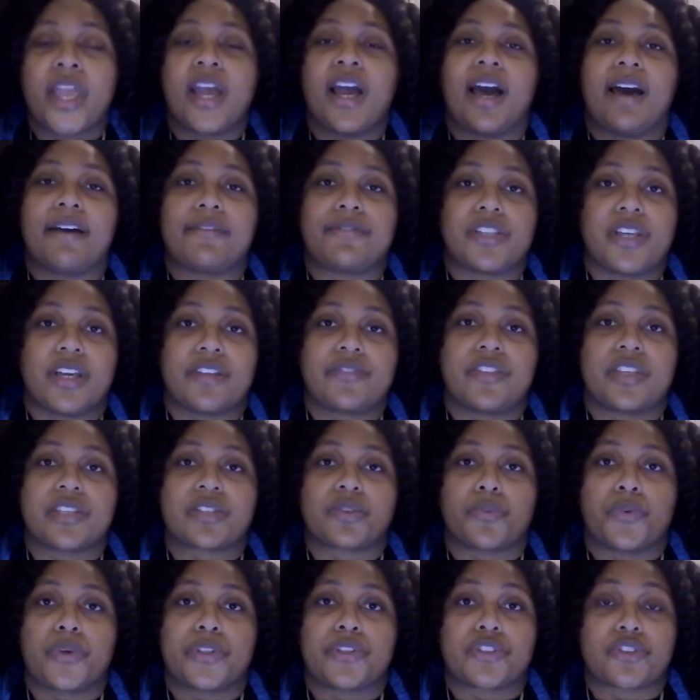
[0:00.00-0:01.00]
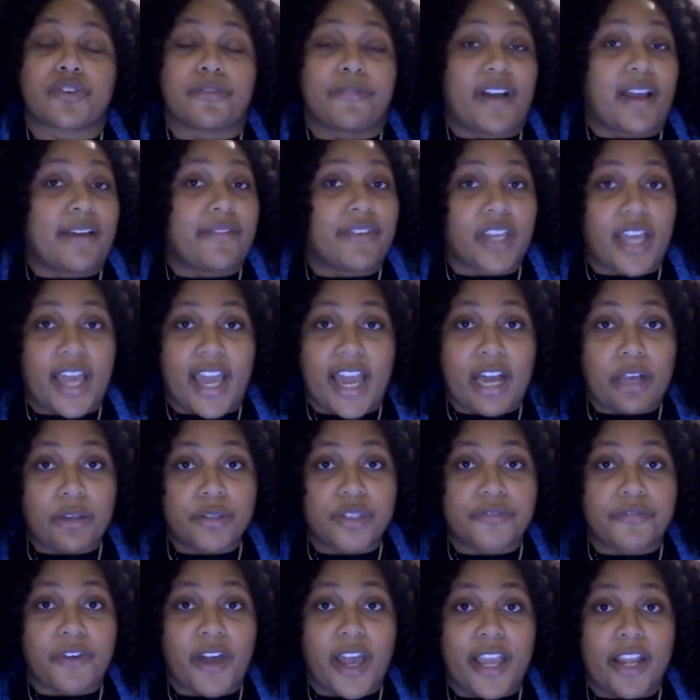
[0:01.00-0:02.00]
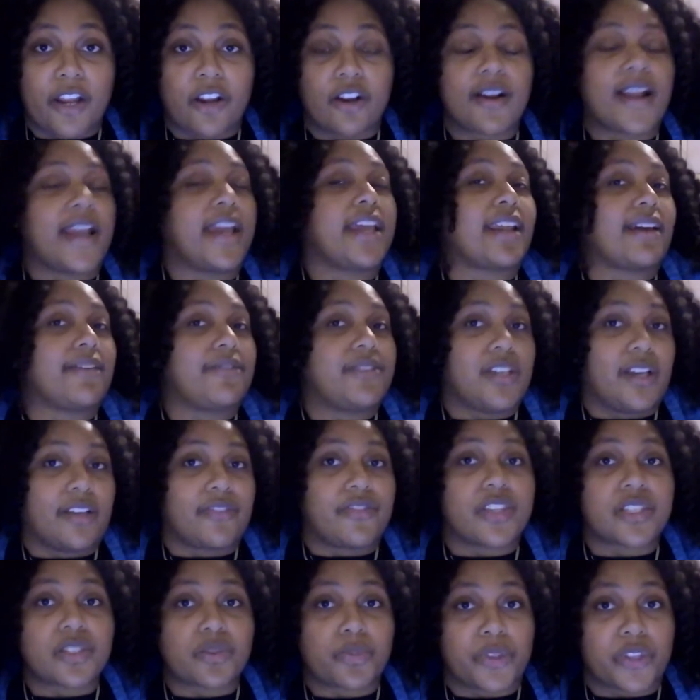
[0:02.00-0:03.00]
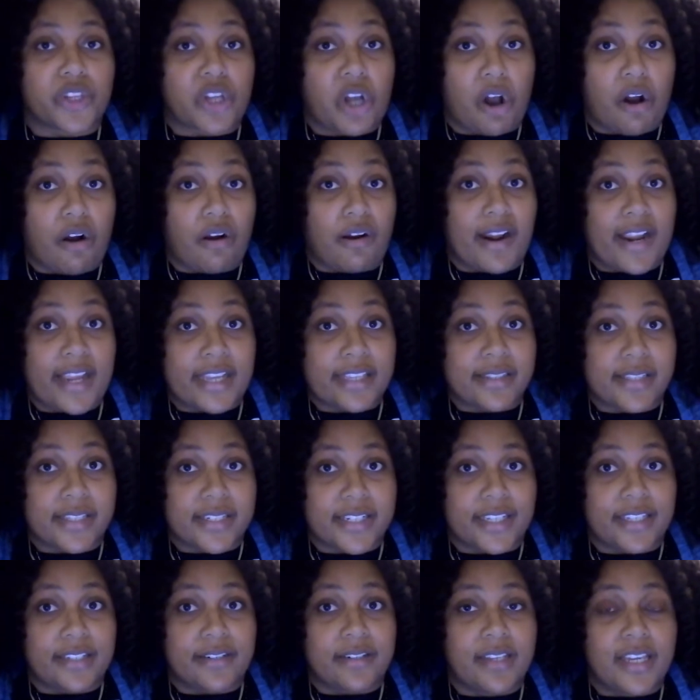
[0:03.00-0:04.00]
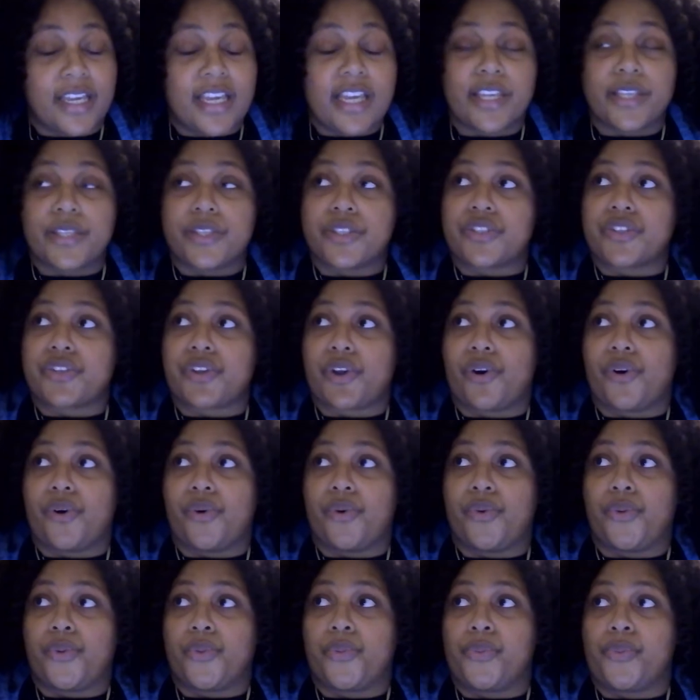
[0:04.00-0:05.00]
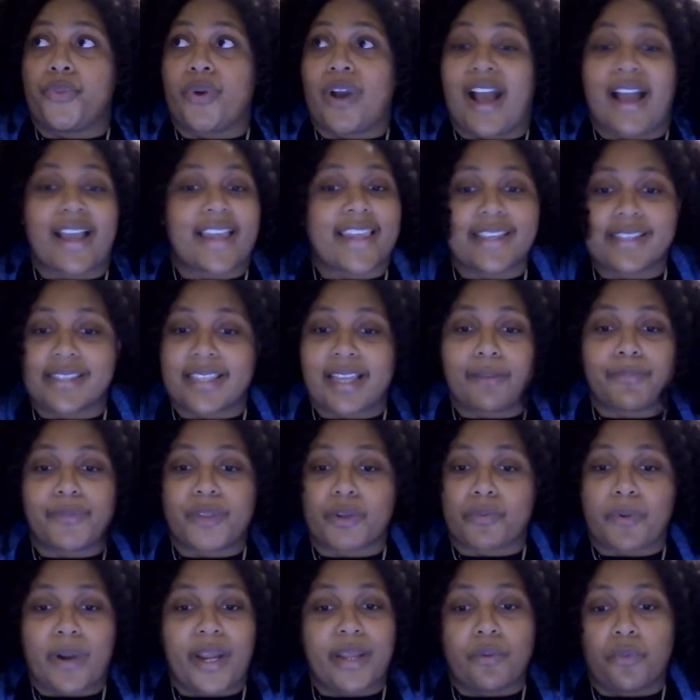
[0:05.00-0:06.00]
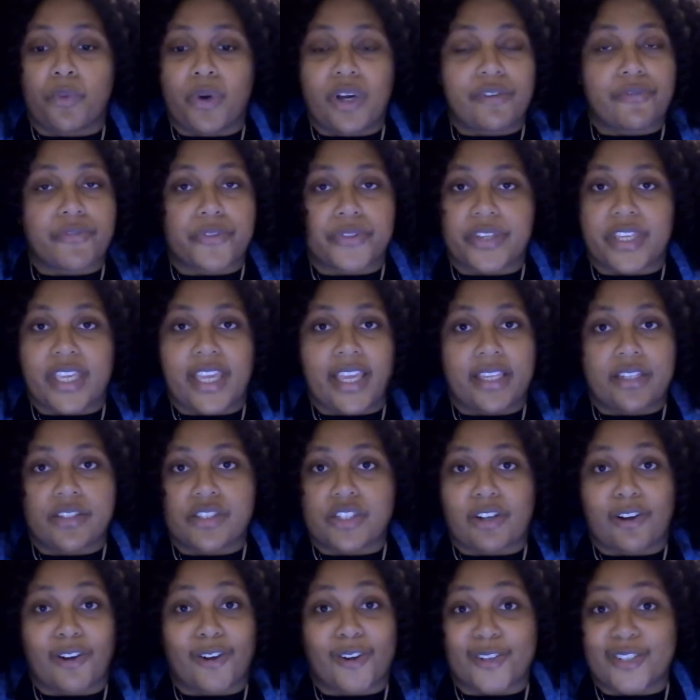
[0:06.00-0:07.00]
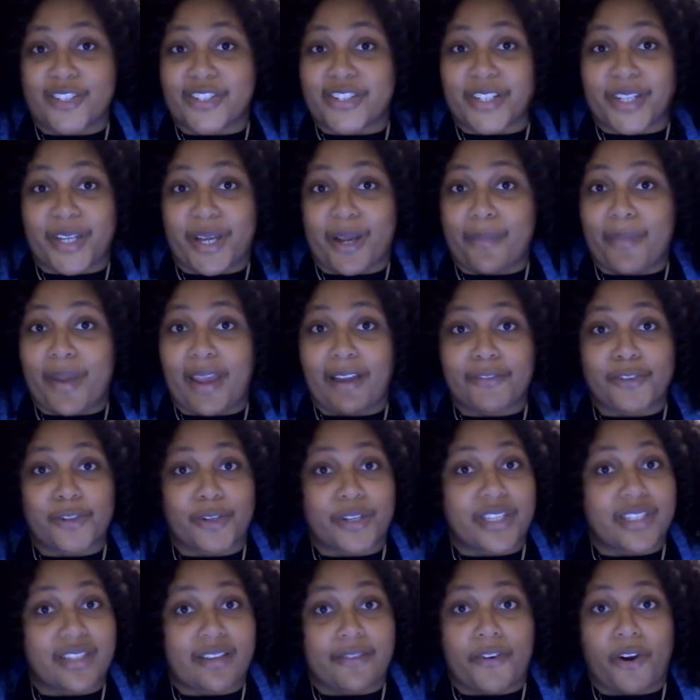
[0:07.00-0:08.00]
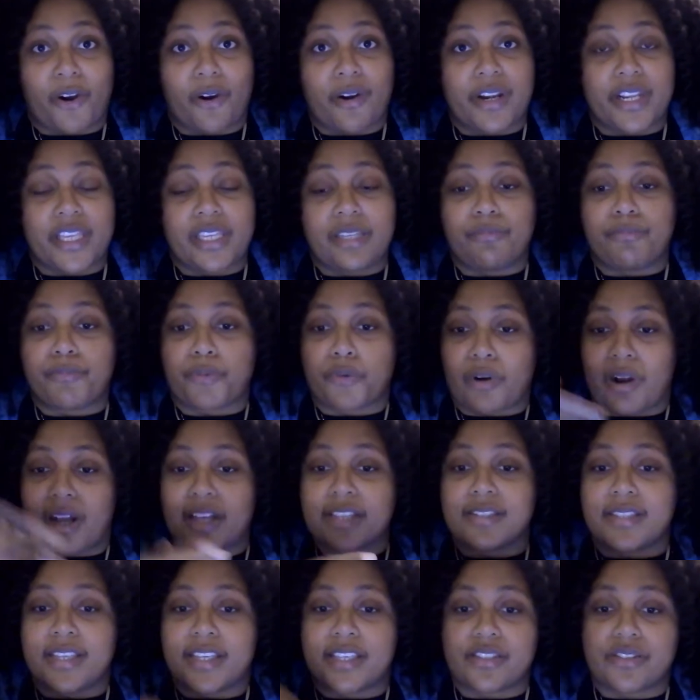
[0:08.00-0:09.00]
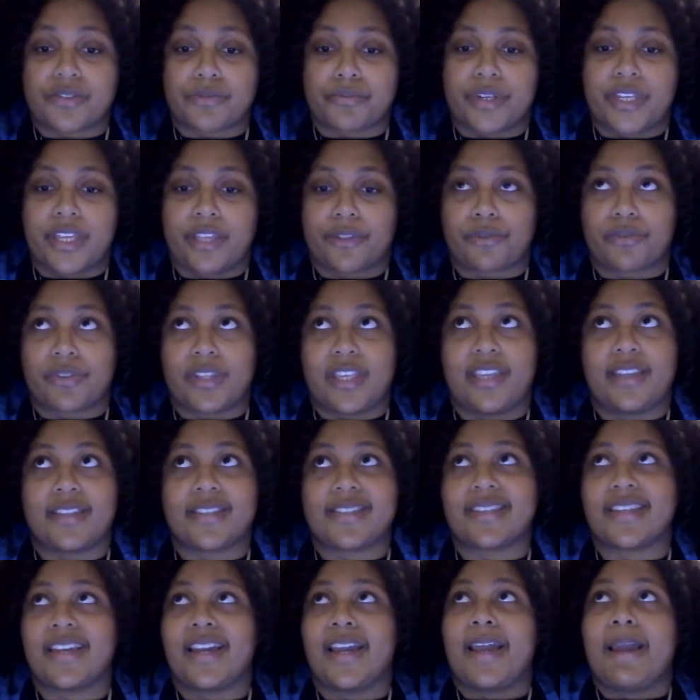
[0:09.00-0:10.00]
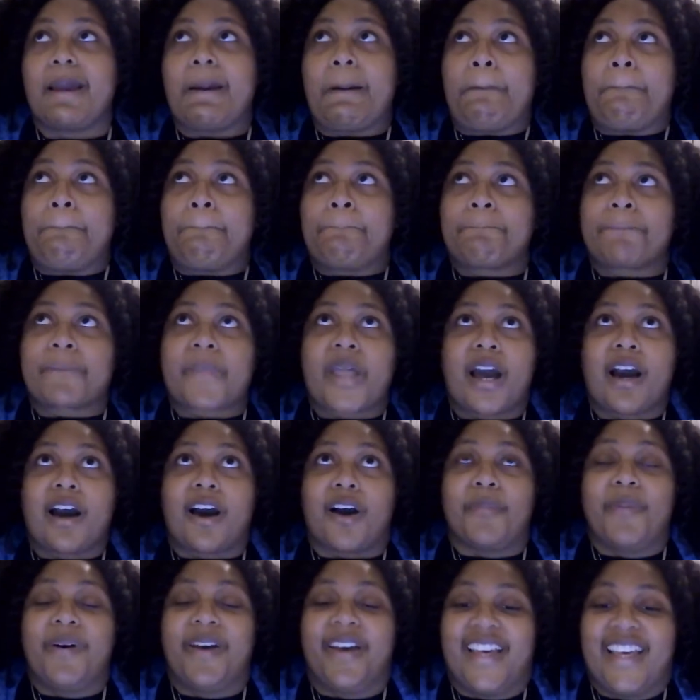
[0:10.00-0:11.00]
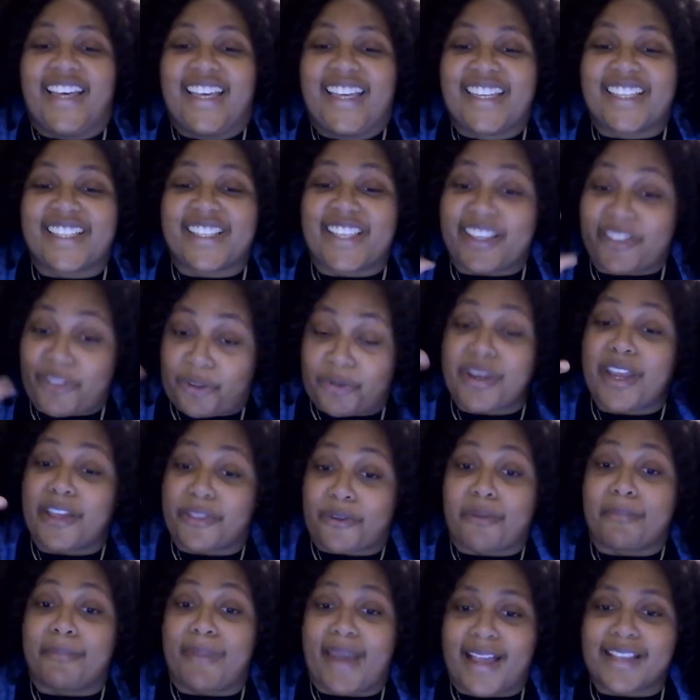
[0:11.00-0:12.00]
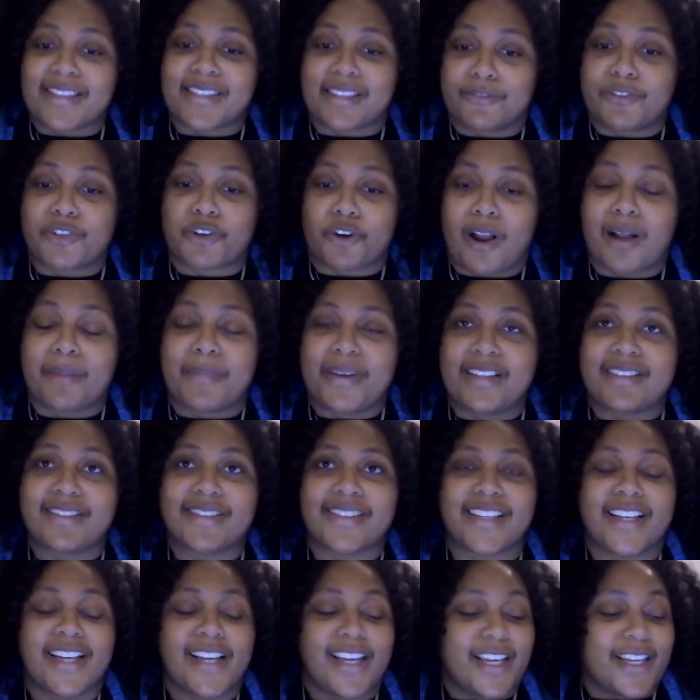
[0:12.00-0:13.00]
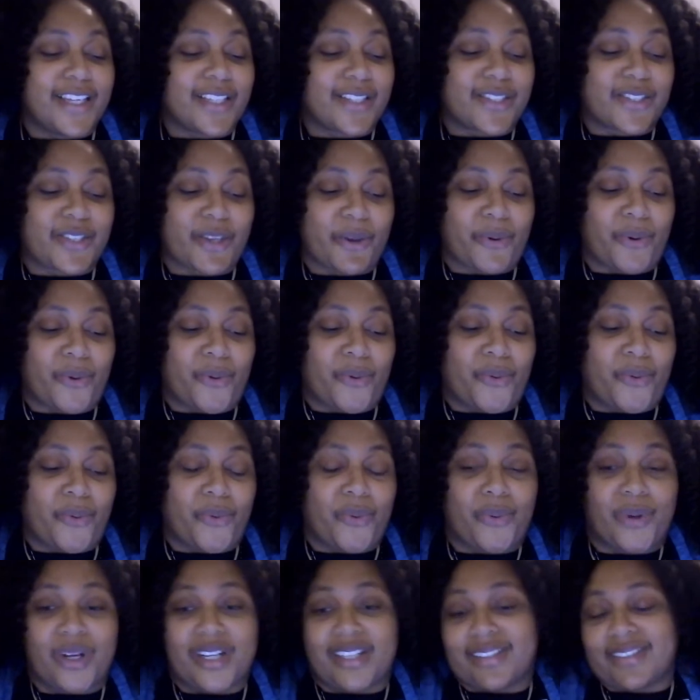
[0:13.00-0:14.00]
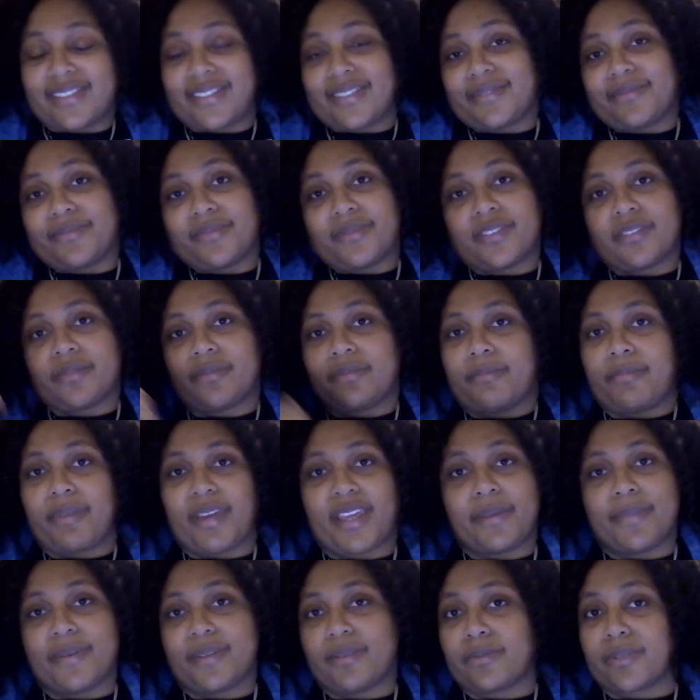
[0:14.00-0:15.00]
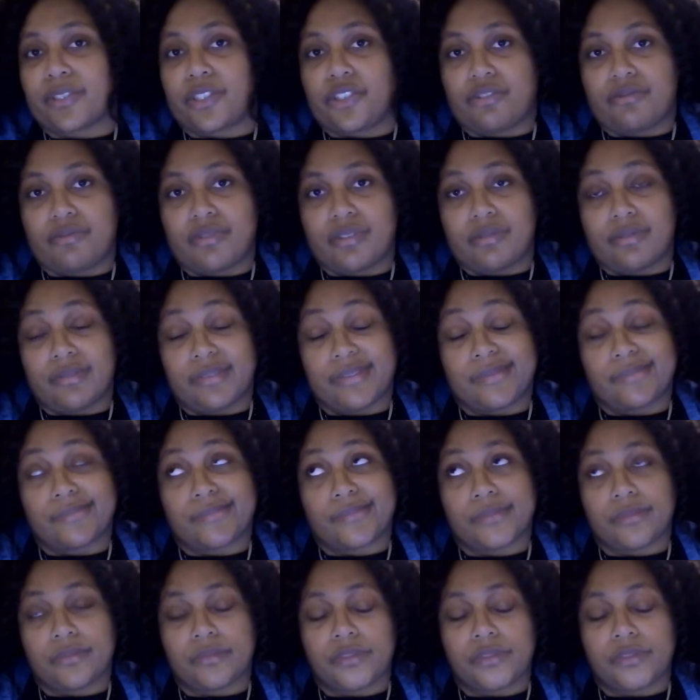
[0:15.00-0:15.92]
I've done this with surviving a house fire, and I've done this with a car accident. So I guess I'm the right one for the gang stalkers to come after, because I've already processed three other things, three other massive traumas. So, baby, what you doing?